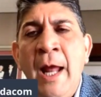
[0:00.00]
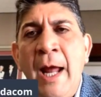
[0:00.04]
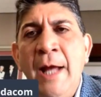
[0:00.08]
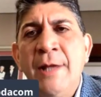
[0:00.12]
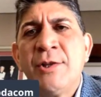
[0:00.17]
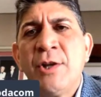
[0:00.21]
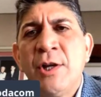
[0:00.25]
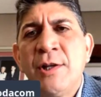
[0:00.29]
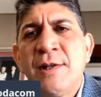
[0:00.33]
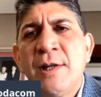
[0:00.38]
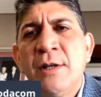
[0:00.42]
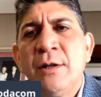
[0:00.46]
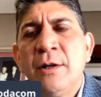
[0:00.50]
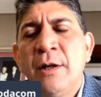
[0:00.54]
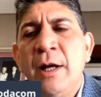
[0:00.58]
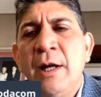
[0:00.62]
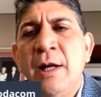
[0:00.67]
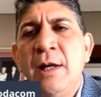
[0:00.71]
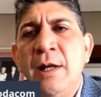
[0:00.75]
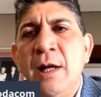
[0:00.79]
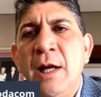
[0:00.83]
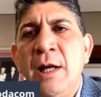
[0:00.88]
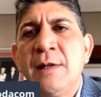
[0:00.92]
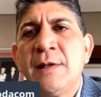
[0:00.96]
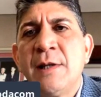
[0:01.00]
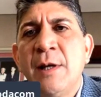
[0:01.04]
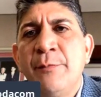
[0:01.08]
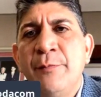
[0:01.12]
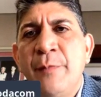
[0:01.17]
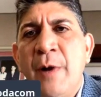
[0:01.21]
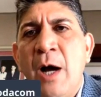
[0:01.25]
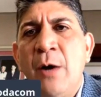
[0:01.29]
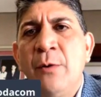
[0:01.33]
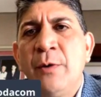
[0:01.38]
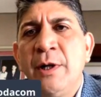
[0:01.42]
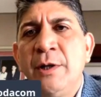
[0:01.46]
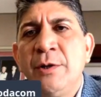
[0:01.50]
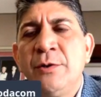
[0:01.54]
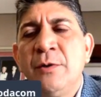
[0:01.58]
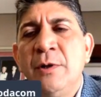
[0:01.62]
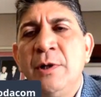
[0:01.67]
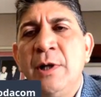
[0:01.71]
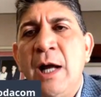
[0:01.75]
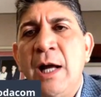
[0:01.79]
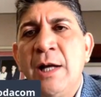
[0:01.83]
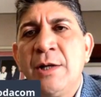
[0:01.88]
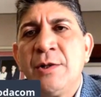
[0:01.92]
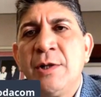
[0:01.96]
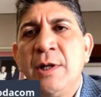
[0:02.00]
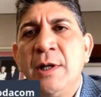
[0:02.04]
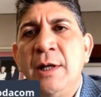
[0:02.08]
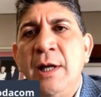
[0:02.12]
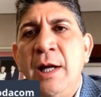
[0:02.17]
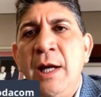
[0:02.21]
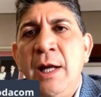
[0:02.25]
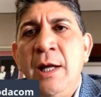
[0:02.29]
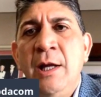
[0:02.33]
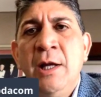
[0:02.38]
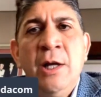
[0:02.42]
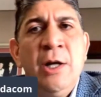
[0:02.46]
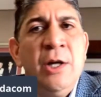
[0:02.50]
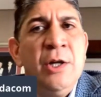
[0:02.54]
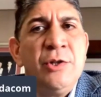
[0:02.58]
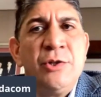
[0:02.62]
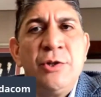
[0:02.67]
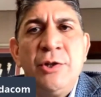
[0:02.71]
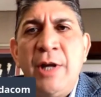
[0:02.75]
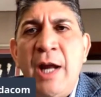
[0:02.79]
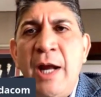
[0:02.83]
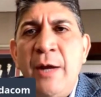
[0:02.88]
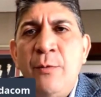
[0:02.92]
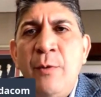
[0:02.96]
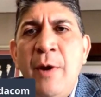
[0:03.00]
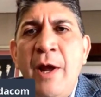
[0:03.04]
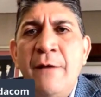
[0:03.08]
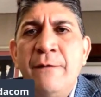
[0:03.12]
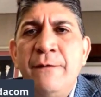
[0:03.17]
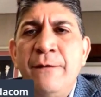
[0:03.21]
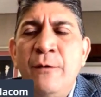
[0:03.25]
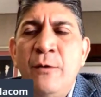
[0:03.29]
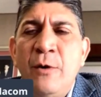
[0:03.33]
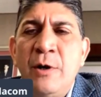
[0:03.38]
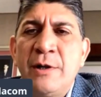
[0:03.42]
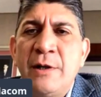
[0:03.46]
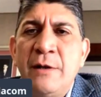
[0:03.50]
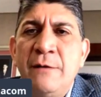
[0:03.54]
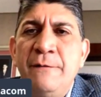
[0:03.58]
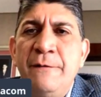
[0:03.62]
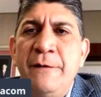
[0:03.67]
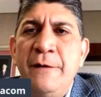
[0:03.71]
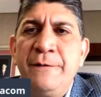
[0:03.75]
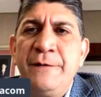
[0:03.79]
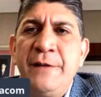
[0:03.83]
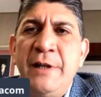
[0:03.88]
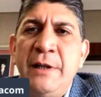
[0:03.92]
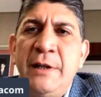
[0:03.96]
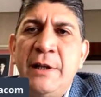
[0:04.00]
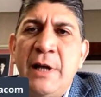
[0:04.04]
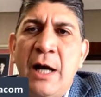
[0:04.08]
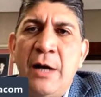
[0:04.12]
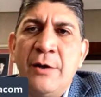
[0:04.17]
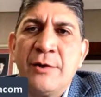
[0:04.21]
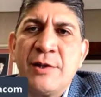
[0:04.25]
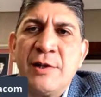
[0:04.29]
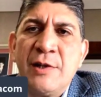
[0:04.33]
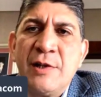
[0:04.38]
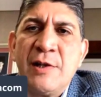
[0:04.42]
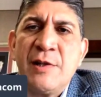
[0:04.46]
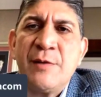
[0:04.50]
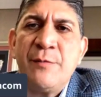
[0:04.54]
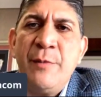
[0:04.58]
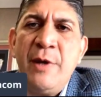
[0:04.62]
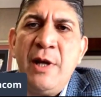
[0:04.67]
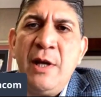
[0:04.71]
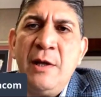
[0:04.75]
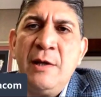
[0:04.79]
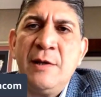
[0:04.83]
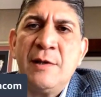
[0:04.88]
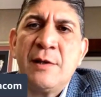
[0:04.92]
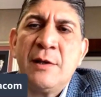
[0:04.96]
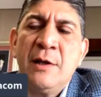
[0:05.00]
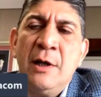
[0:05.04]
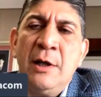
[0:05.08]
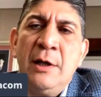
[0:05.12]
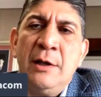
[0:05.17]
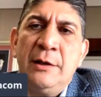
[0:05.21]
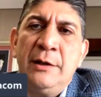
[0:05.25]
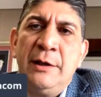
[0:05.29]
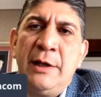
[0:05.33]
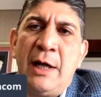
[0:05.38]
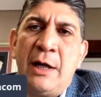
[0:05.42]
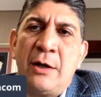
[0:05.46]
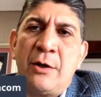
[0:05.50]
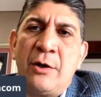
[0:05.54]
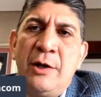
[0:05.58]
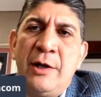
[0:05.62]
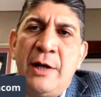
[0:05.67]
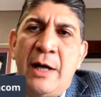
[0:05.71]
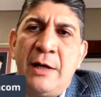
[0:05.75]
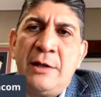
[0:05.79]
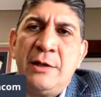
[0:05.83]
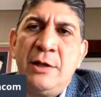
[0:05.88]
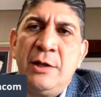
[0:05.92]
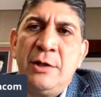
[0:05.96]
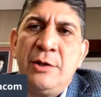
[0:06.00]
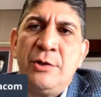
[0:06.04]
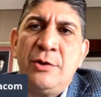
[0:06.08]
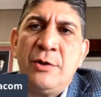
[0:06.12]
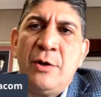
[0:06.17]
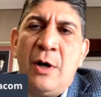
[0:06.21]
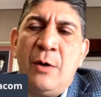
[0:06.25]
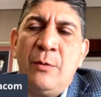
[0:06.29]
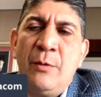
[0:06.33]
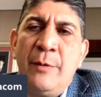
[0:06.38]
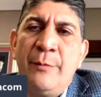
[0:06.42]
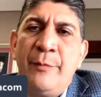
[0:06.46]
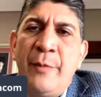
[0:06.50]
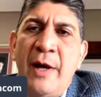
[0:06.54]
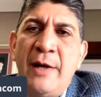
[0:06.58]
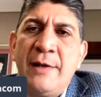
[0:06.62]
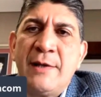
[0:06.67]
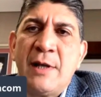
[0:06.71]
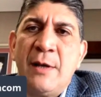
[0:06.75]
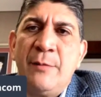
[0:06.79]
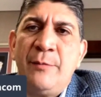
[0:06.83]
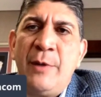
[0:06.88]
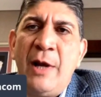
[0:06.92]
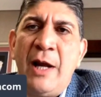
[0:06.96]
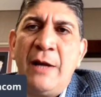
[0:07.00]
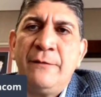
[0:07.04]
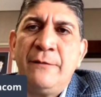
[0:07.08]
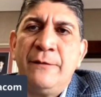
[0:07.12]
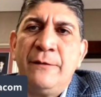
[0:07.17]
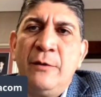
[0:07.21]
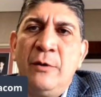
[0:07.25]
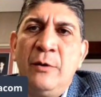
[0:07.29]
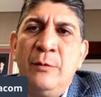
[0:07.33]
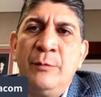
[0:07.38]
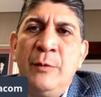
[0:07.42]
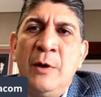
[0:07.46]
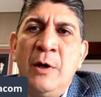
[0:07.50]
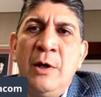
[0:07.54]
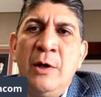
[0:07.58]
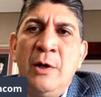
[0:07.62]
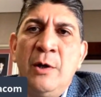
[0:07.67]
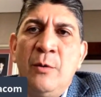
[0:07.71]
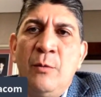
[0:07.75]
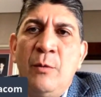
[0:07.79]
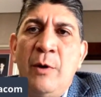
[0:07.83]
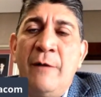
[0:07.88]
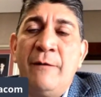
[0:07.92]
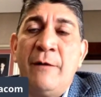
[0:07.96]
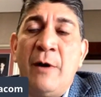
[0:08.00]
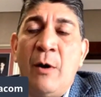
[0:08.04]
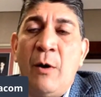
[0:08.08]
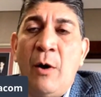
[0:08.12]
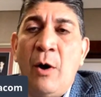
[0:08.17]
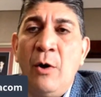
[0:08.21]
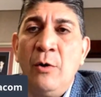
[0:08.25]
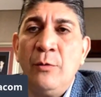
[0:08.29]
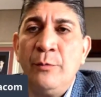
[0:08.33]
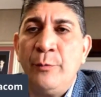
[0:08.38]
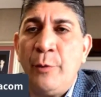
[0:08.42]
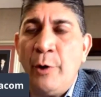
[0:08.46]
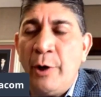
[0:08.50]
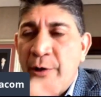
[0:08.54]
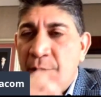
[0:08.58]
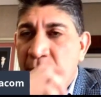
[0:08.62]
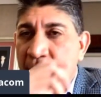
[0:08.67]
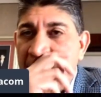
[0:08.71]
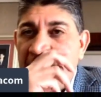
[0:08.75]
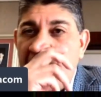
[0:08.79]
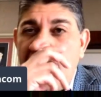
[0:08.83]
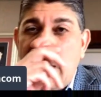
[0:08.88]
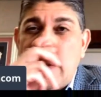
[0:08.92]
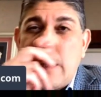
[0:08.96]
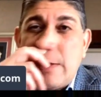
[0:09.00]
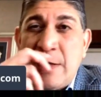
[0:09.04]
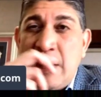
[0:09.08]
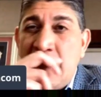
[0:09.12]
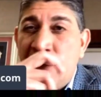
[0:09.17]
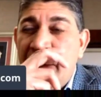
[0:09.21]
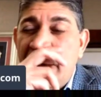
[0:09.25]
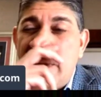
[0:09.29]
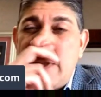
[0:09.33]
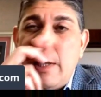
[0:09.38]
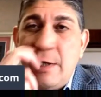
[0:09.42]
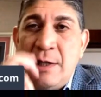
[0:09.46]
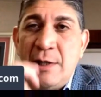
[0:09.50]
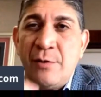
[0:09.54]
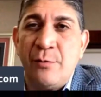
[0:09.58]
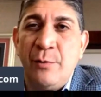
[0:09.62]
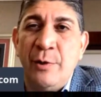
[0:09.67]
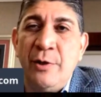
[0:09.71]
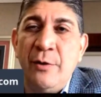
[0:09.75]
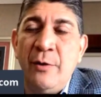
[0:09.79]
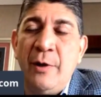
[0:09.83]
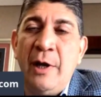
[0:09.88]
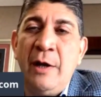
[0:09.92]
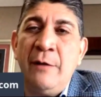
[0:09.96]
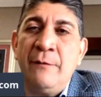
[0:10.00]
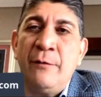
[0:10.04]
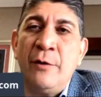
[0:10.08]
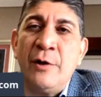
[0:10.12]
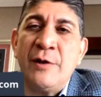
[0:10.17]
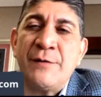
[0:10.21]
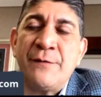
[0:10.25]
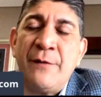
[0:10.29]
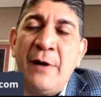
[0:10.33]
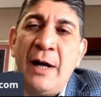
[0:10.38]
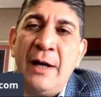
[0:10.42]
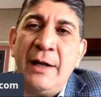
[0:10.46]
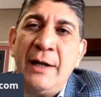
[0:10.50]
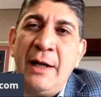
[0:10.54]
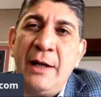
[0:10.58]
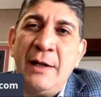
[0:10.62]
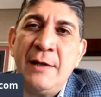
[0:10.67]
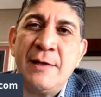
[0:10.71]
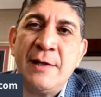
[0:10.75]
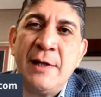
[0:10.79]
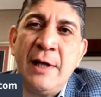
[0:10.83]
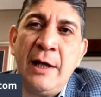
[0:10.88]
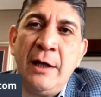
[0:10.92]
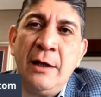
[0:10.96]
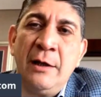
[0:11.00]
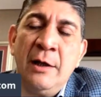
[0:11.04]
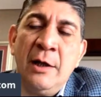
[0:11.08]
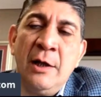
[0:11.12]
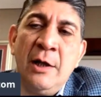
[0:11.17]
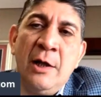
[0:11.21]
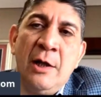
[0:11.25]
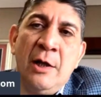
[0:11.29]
And so it's empowering to a large degree. Today we have 450,000 SMEs that are connected to our M-Pesa platform. We have our own point of sale services. We do invoice financing.